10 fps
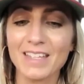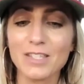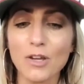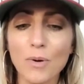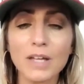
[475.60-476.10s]

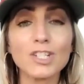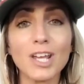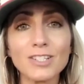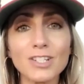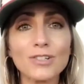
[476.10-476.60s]
So,
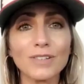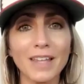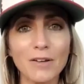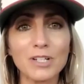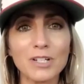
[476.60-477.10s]
changing your
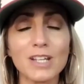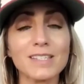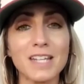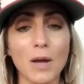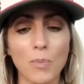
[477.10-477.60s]
language
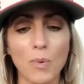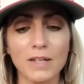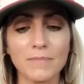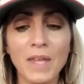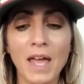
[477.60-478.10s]
is step
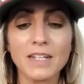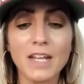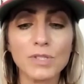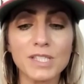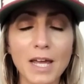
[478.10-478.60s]
one.
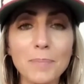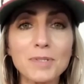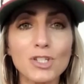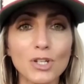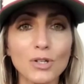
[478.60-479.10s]
Now, step
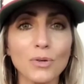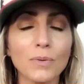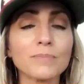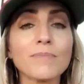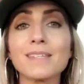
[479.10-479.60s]

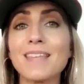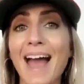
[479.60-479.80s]
two is